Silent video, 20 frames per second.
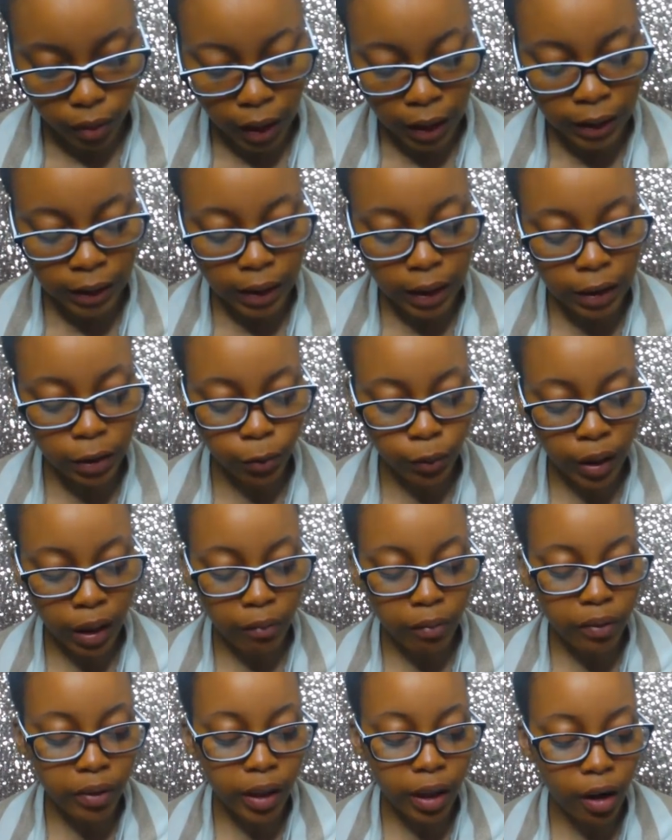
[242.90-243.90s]
it says,
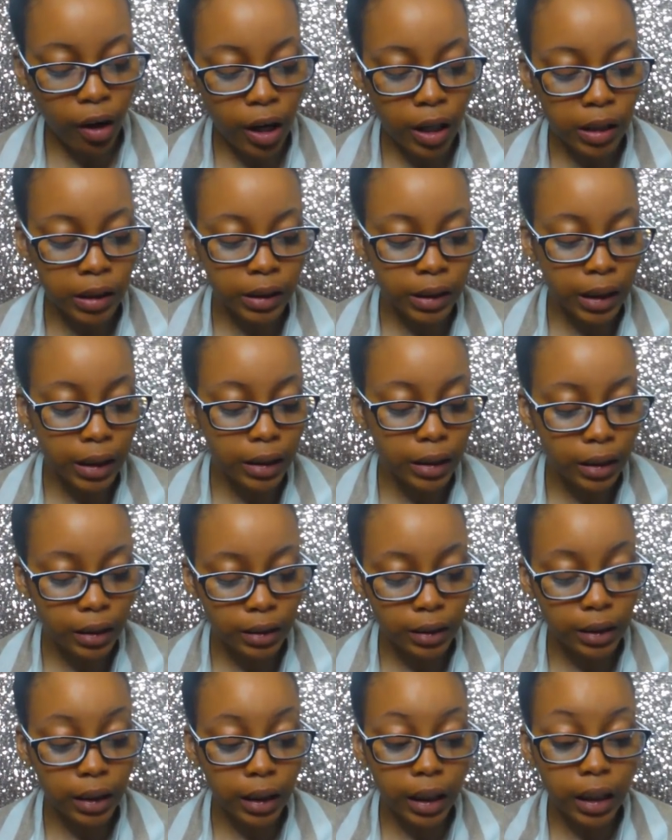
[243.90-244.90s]
whenever they are
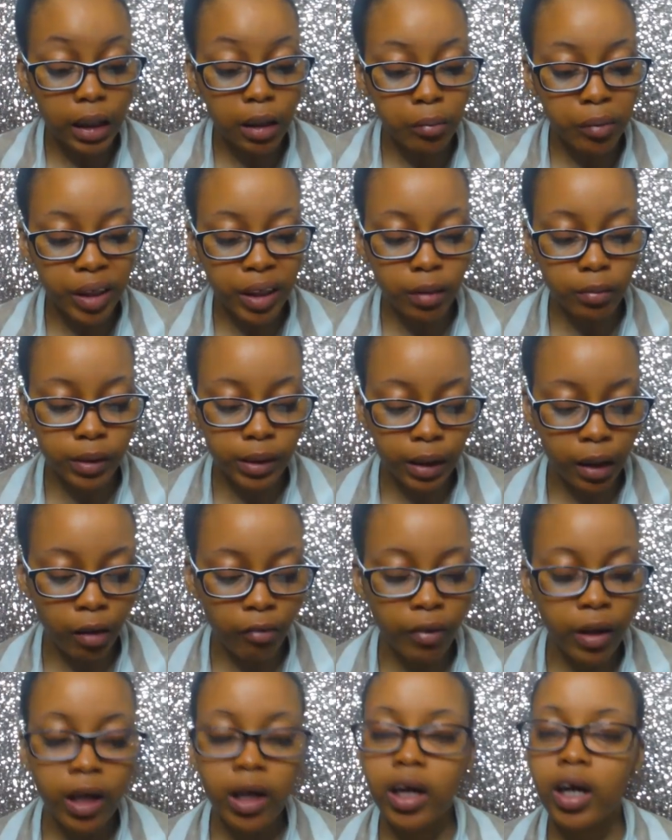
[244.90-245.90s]
attending to the enemy
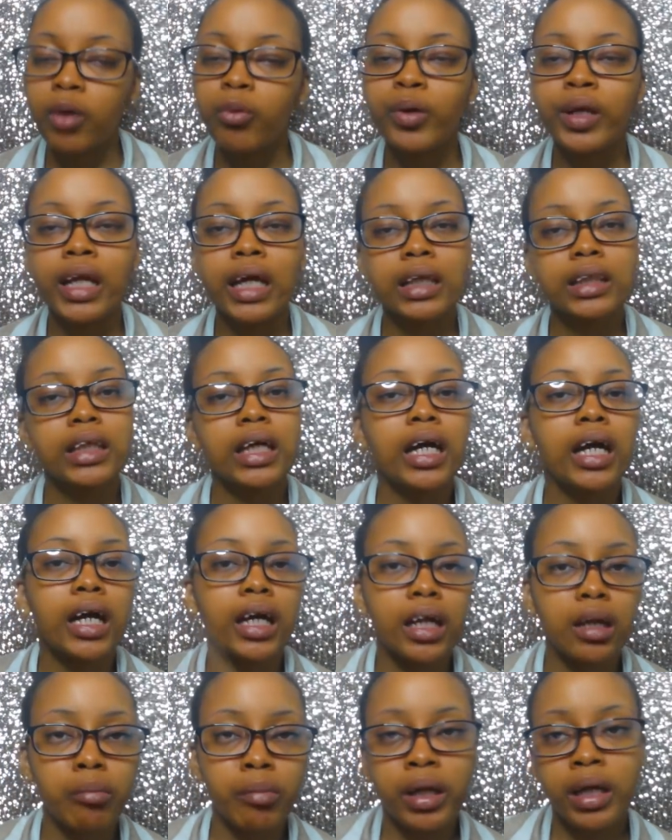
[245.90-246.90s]
himself. And when they say
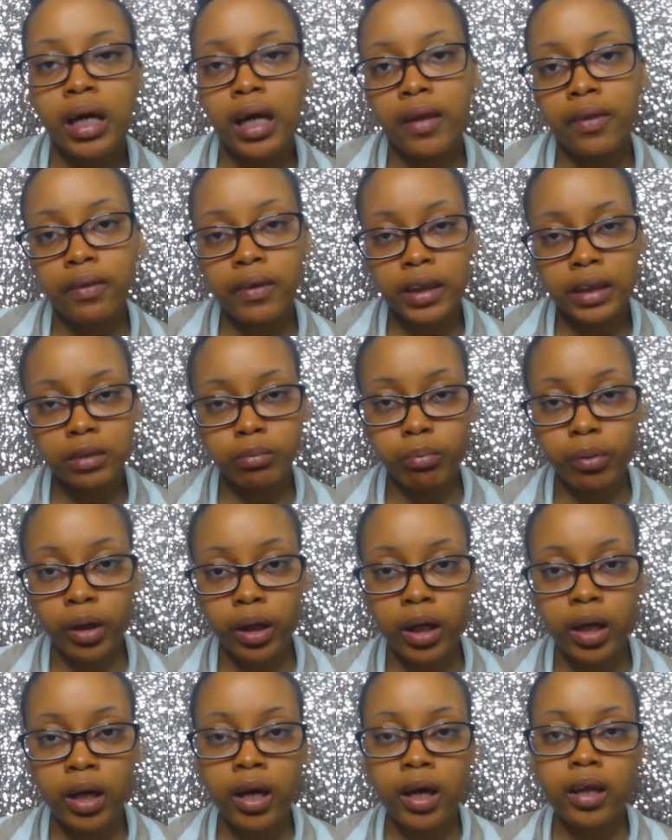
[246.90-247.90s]
enemy in this
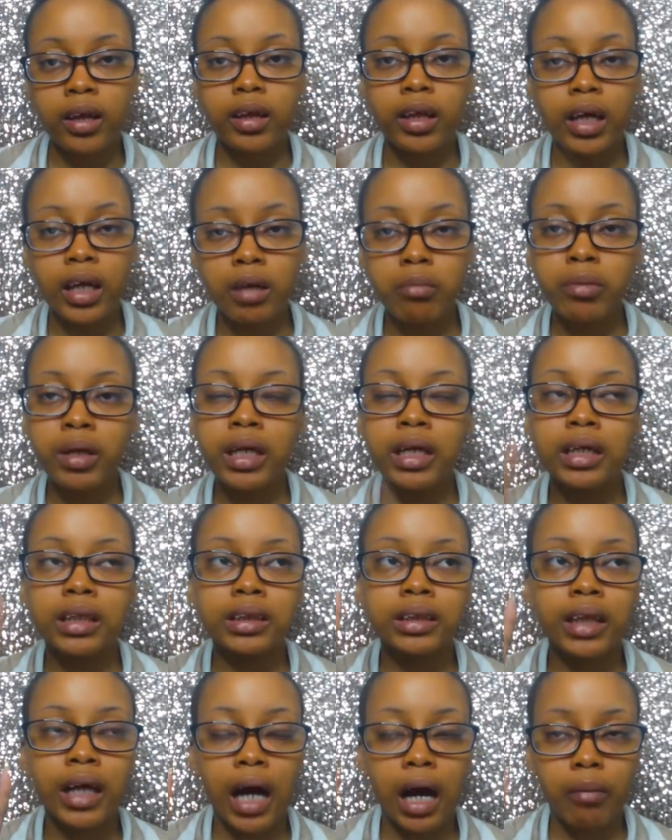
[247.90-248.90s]
book, enemy
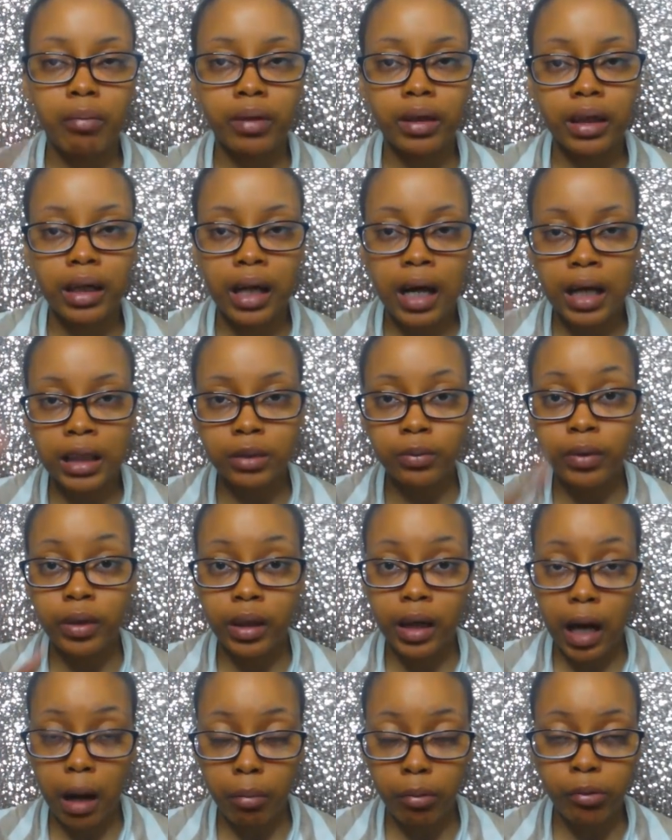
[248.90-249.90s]
is capitalized with
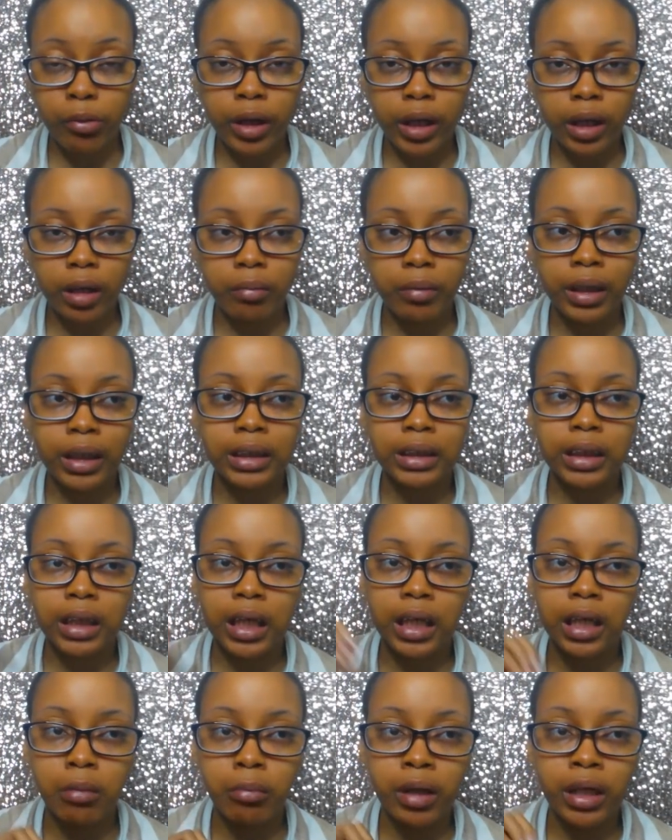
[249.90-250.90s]
a capital E because
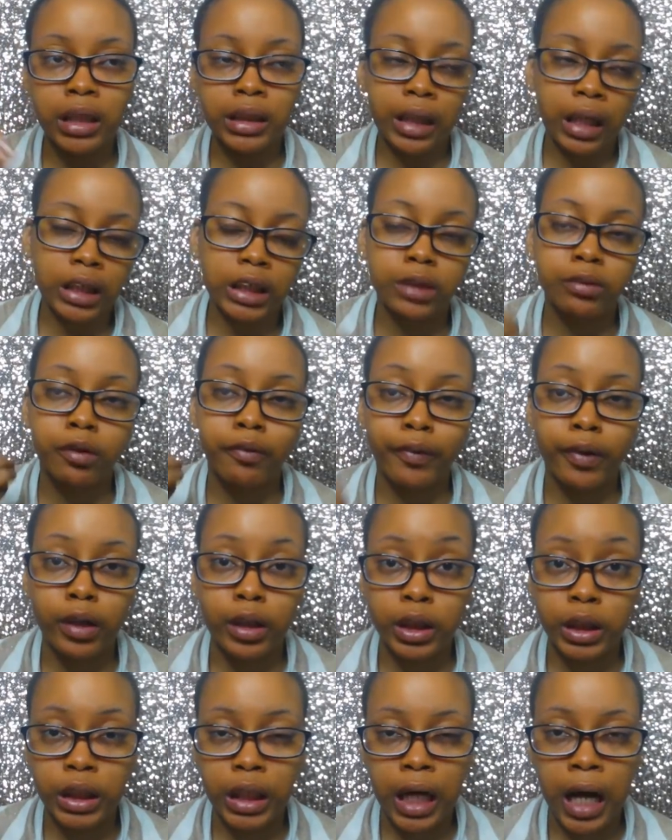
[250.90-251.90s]
the enemy is actually
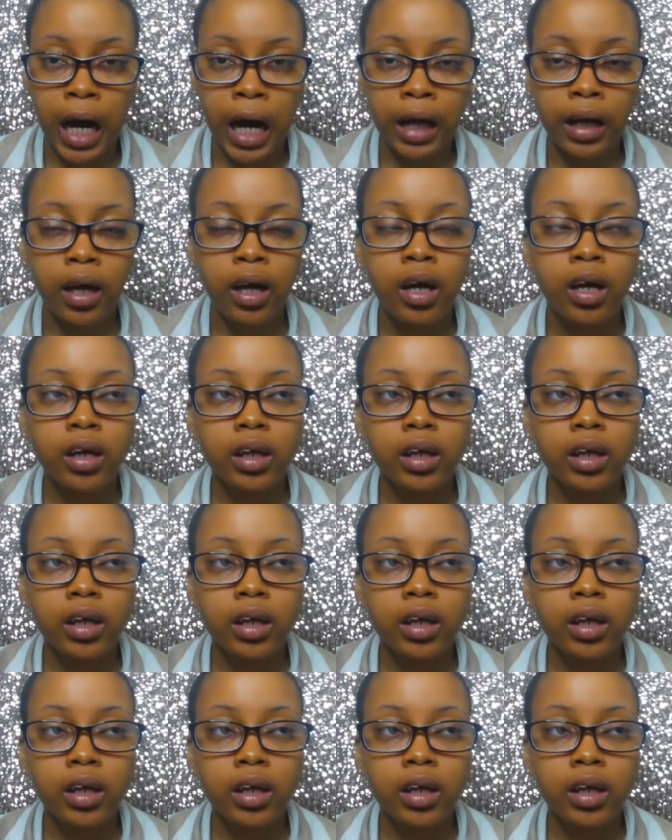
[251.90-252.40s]
referring to God.